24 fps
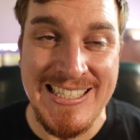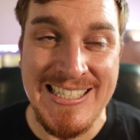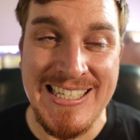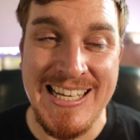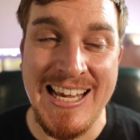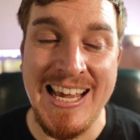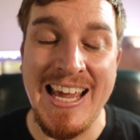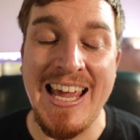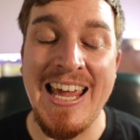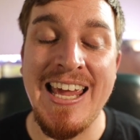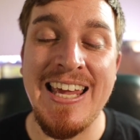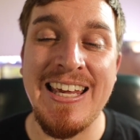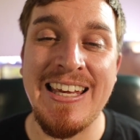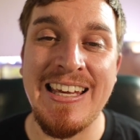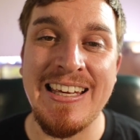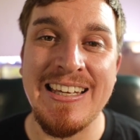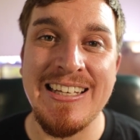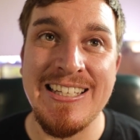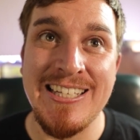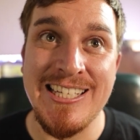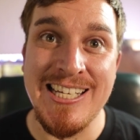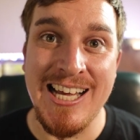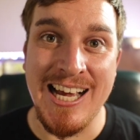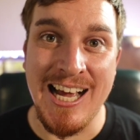
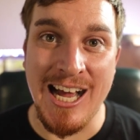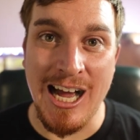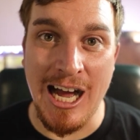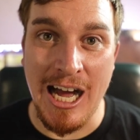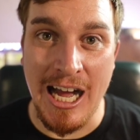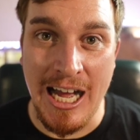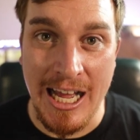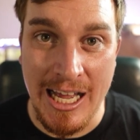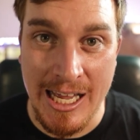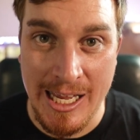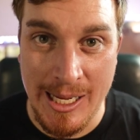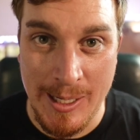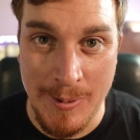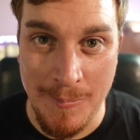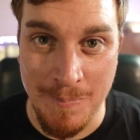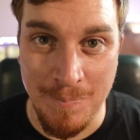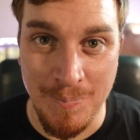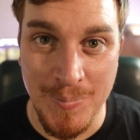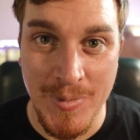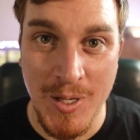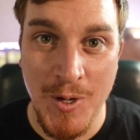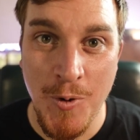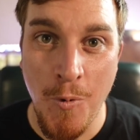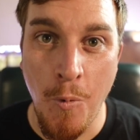Take time.
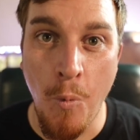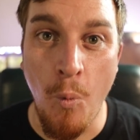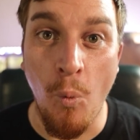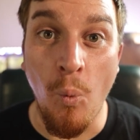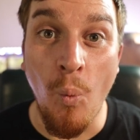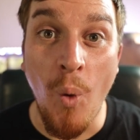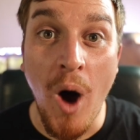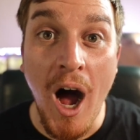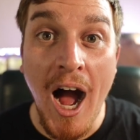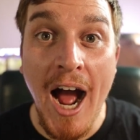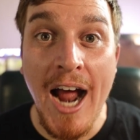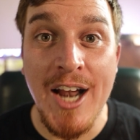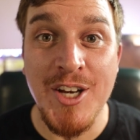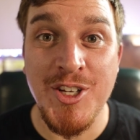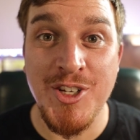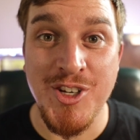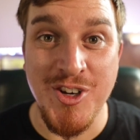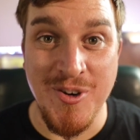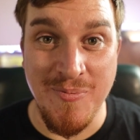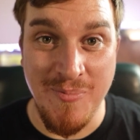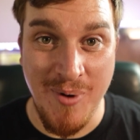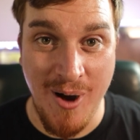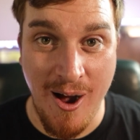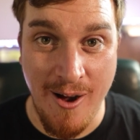
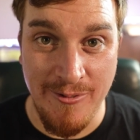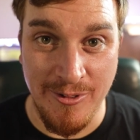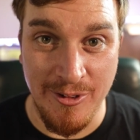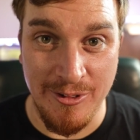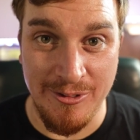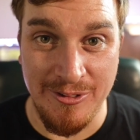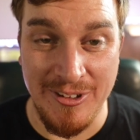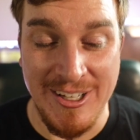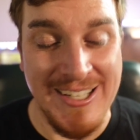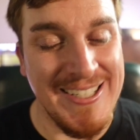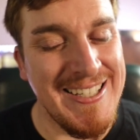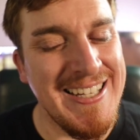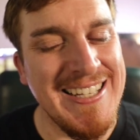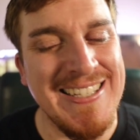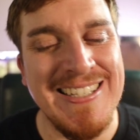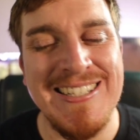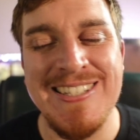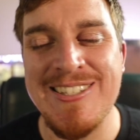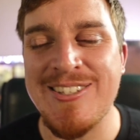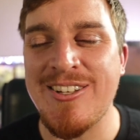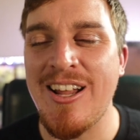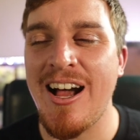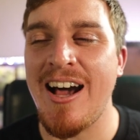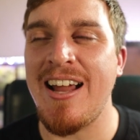Watch your puffer fish. This
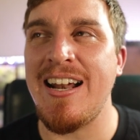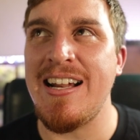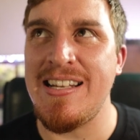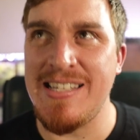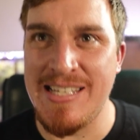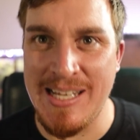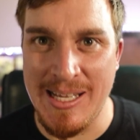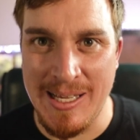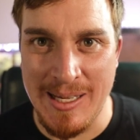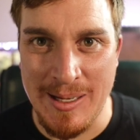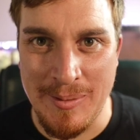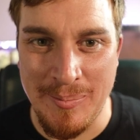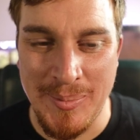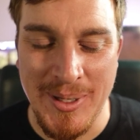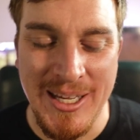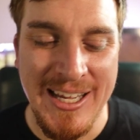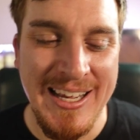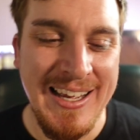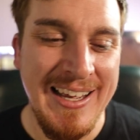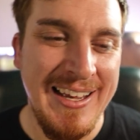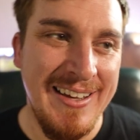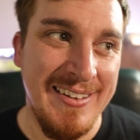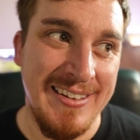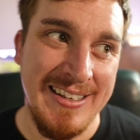is not a tip
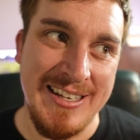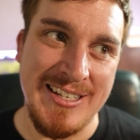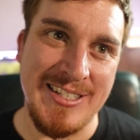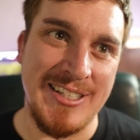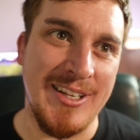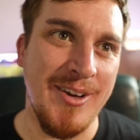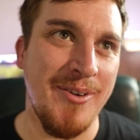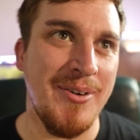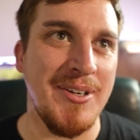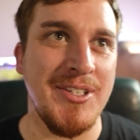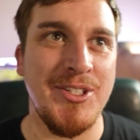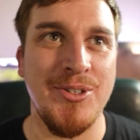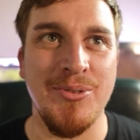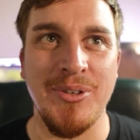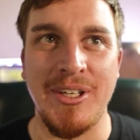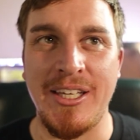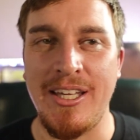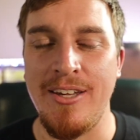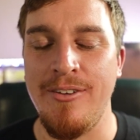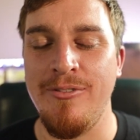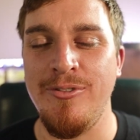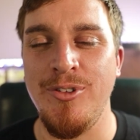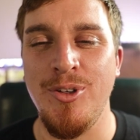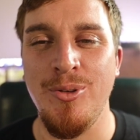that is going to
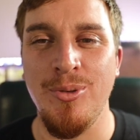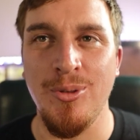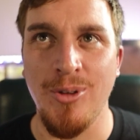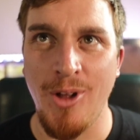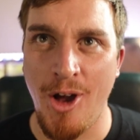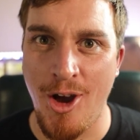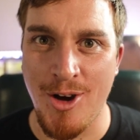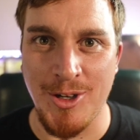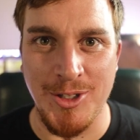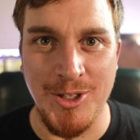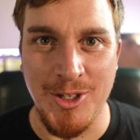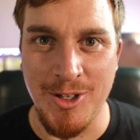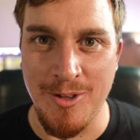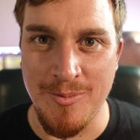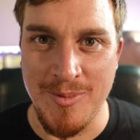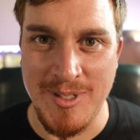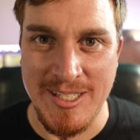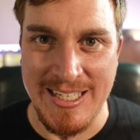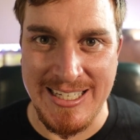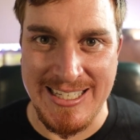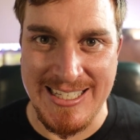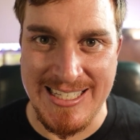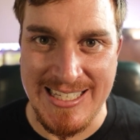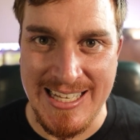give you long-term
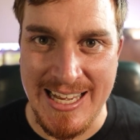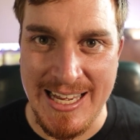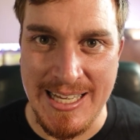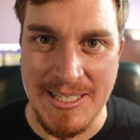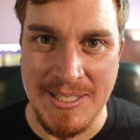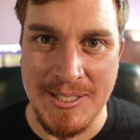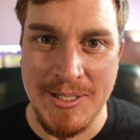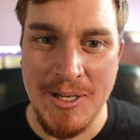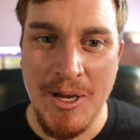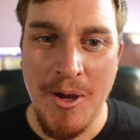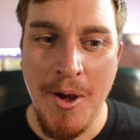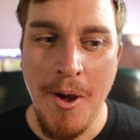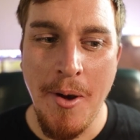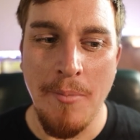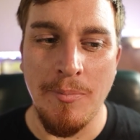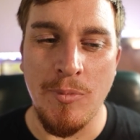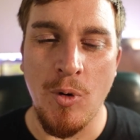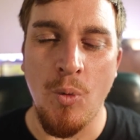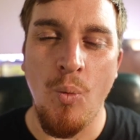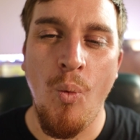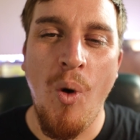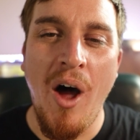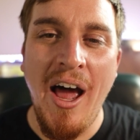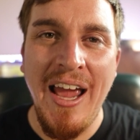success,
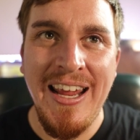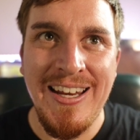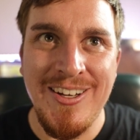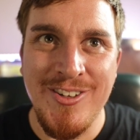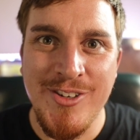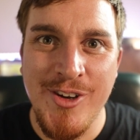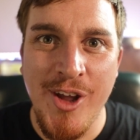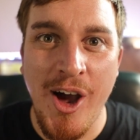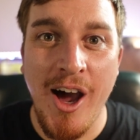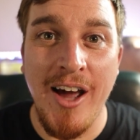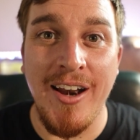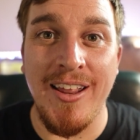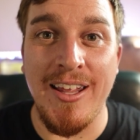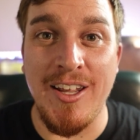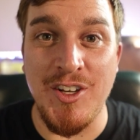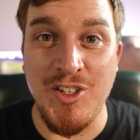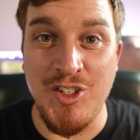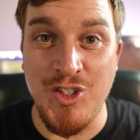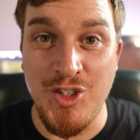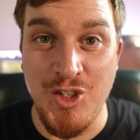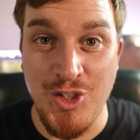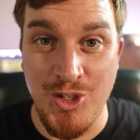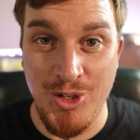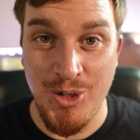but why not
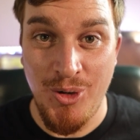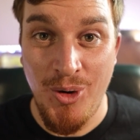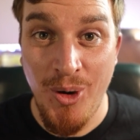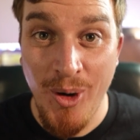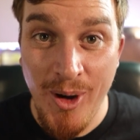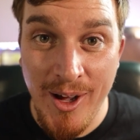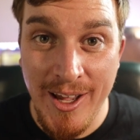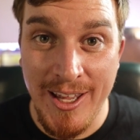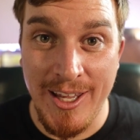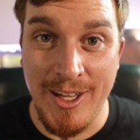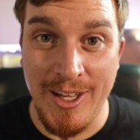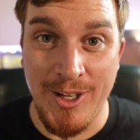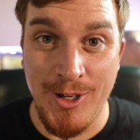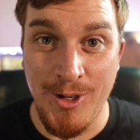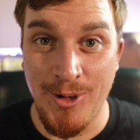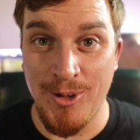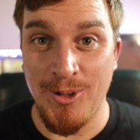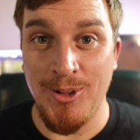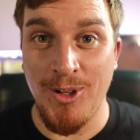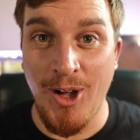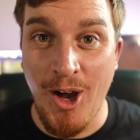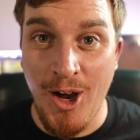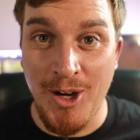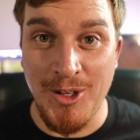enjoy
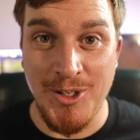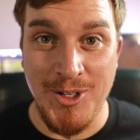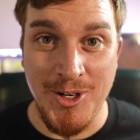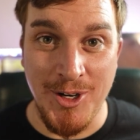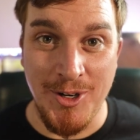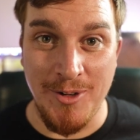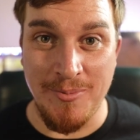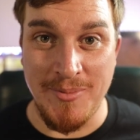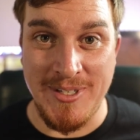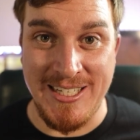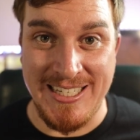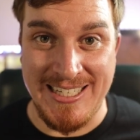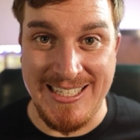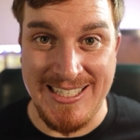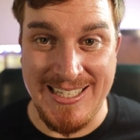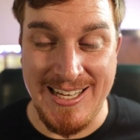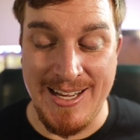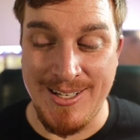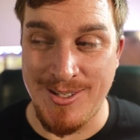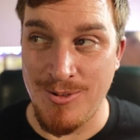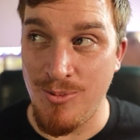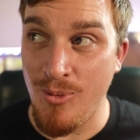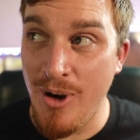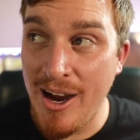your long-term
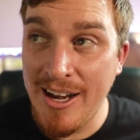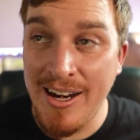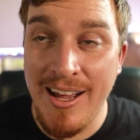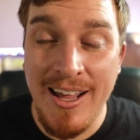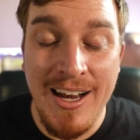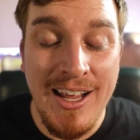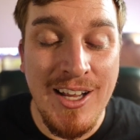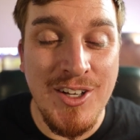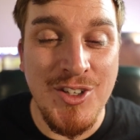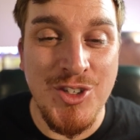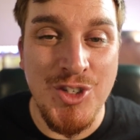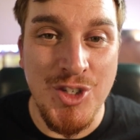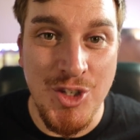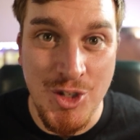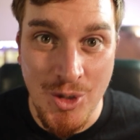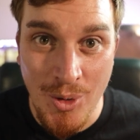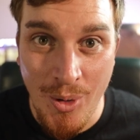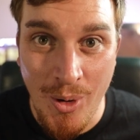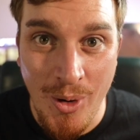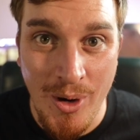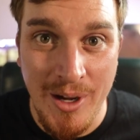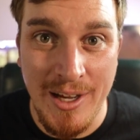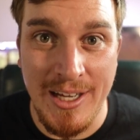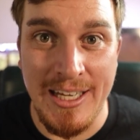success? Why not
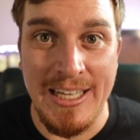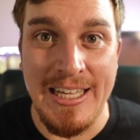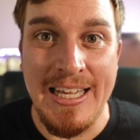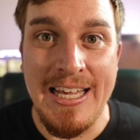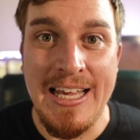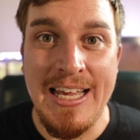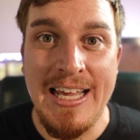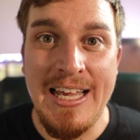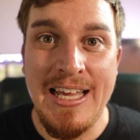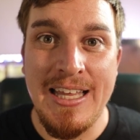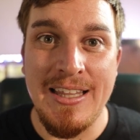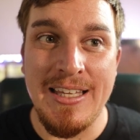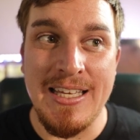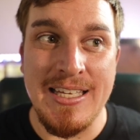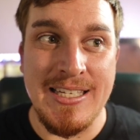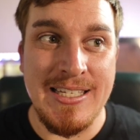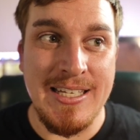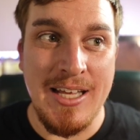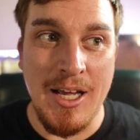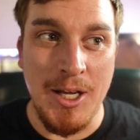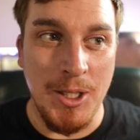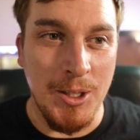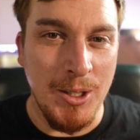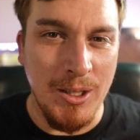enjoy
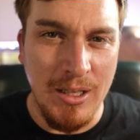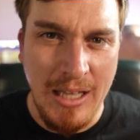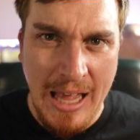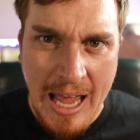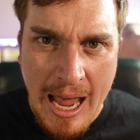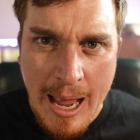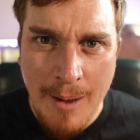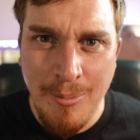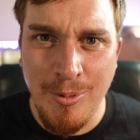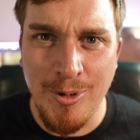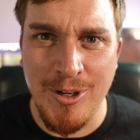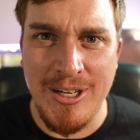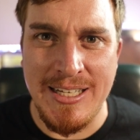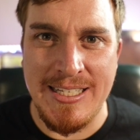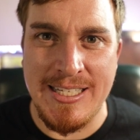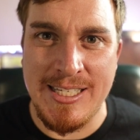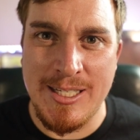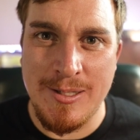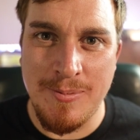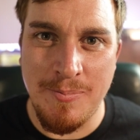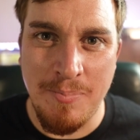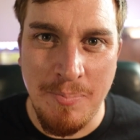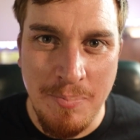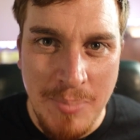this elaborate
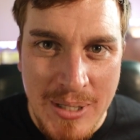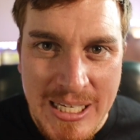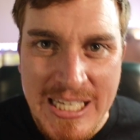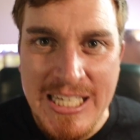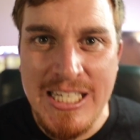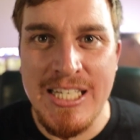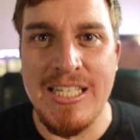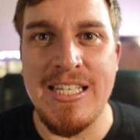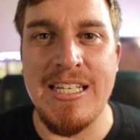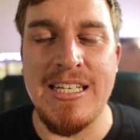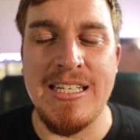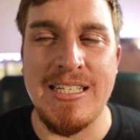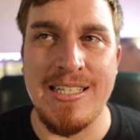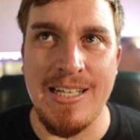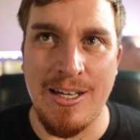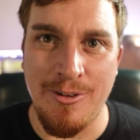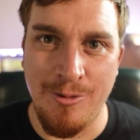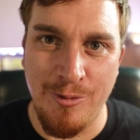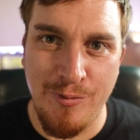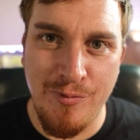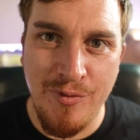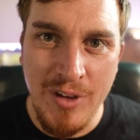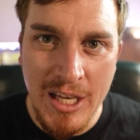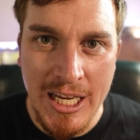species
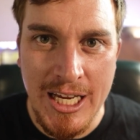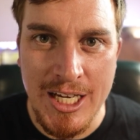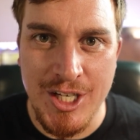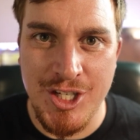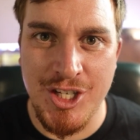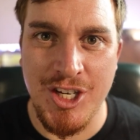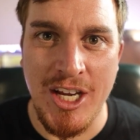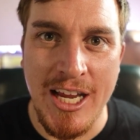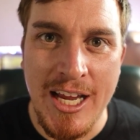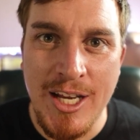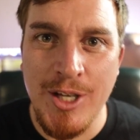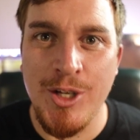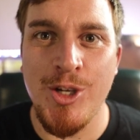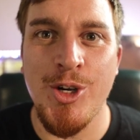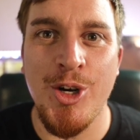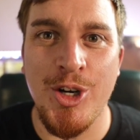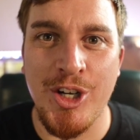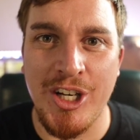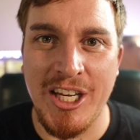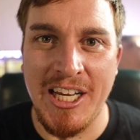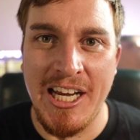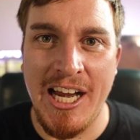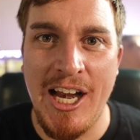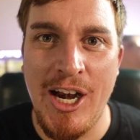of fish in
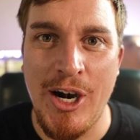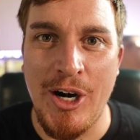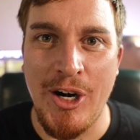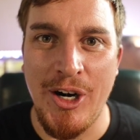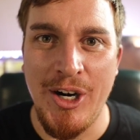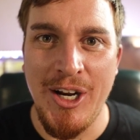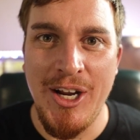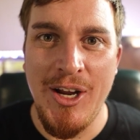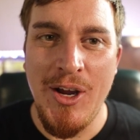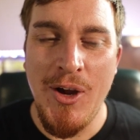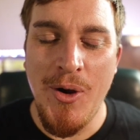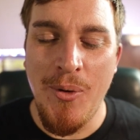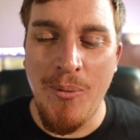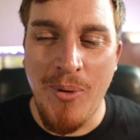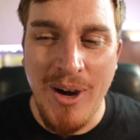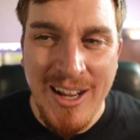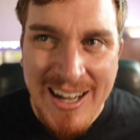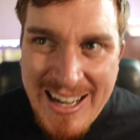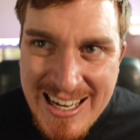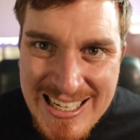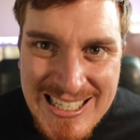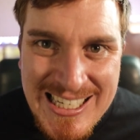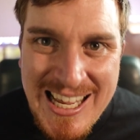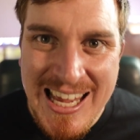your care? Why
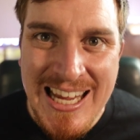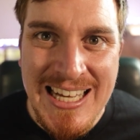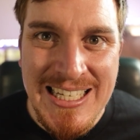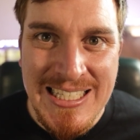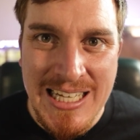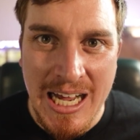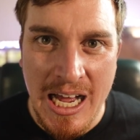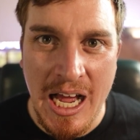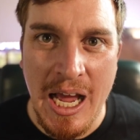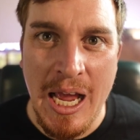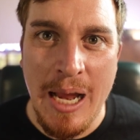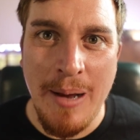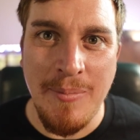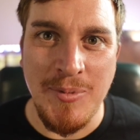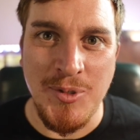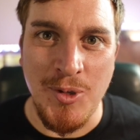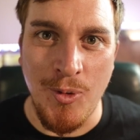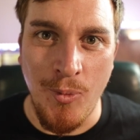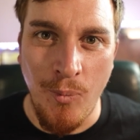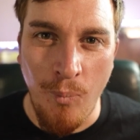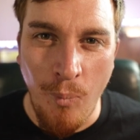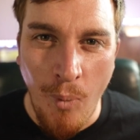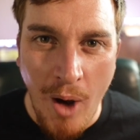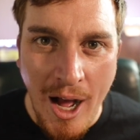not take time
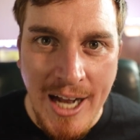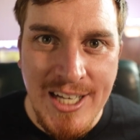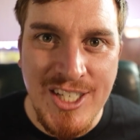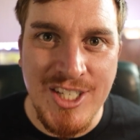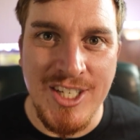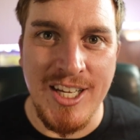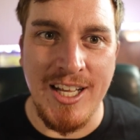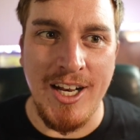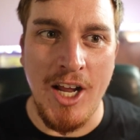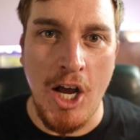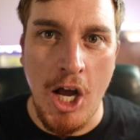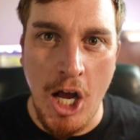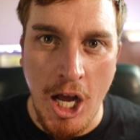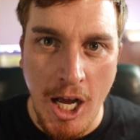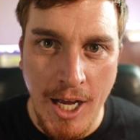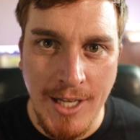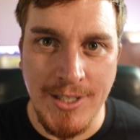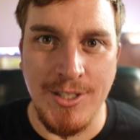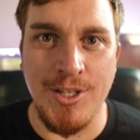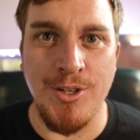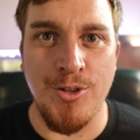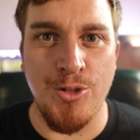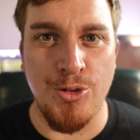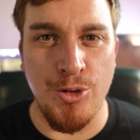to watch it
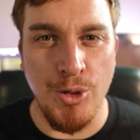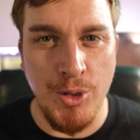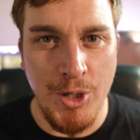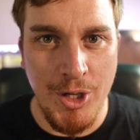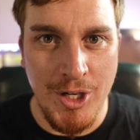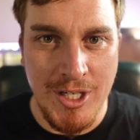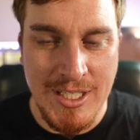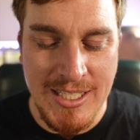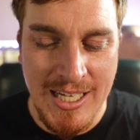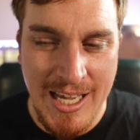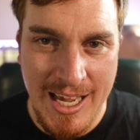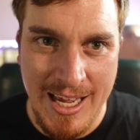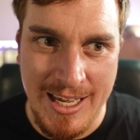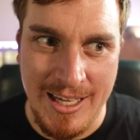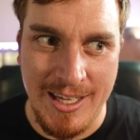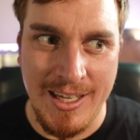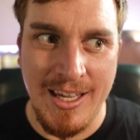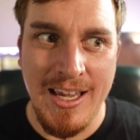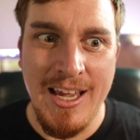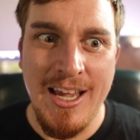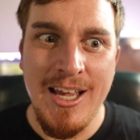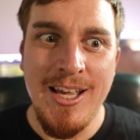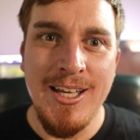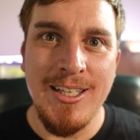hunt through your tank?